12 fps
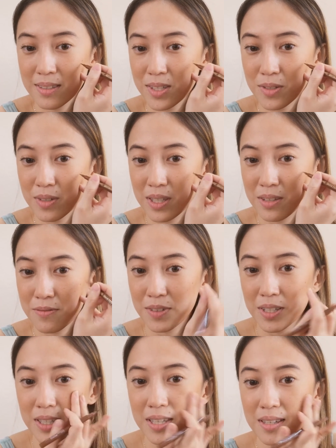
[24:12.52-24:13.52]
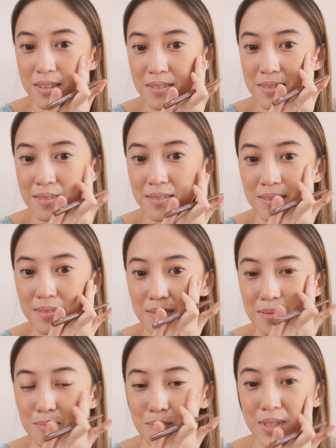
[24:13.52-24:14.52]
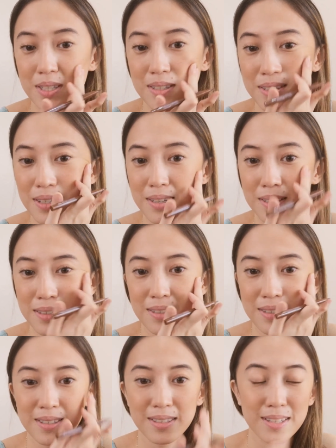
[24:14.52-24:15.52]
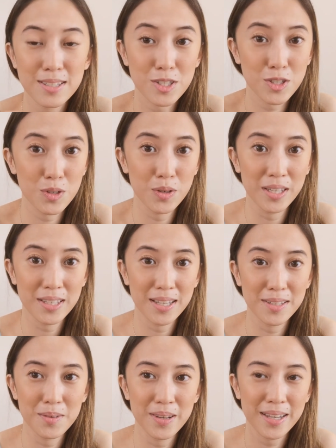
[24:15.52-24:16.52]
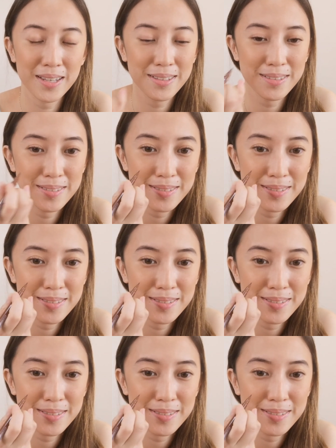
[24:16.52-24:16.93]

This is really funny, but let's do it anyway.